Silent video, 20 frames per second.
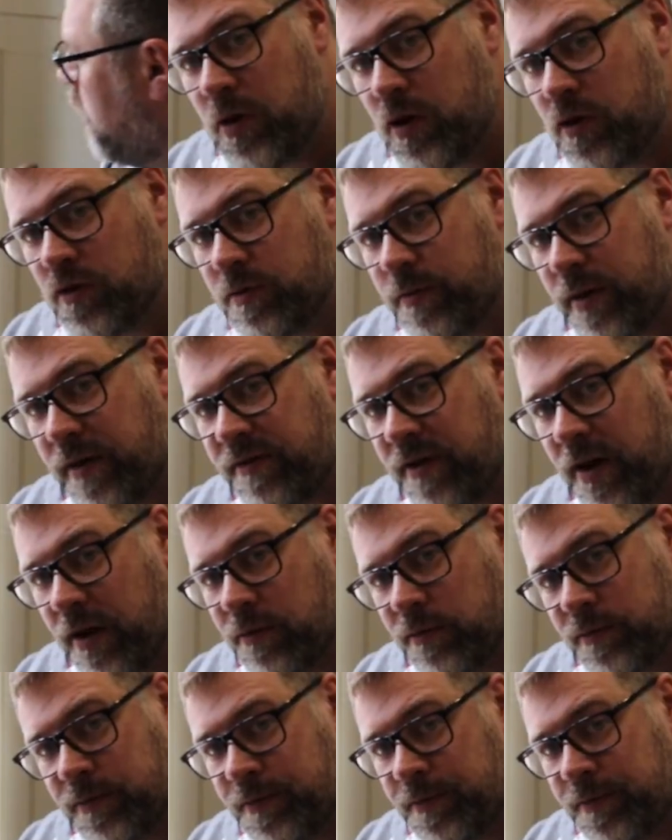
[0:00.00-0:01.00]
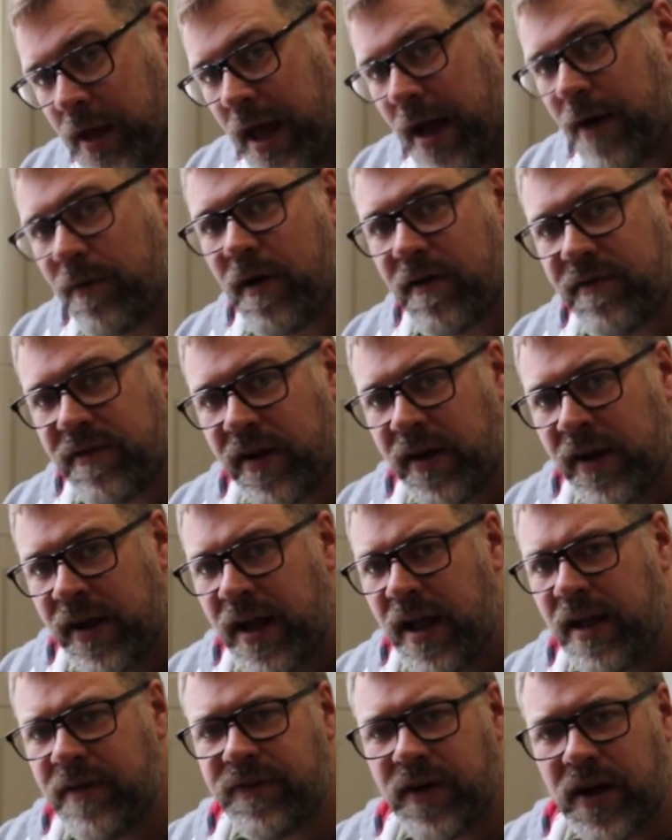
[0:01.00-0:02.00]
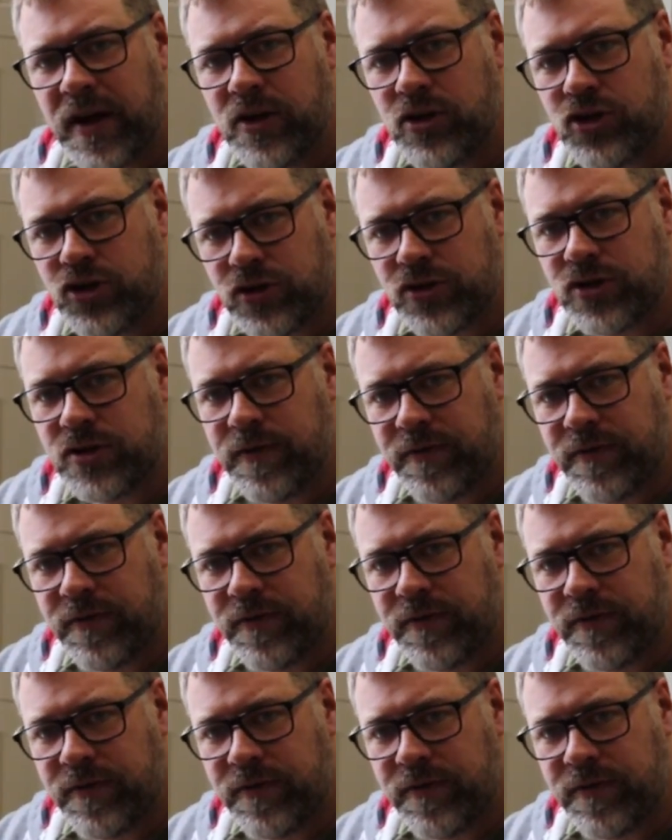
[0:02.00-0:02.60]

using my phone. However, if I adjust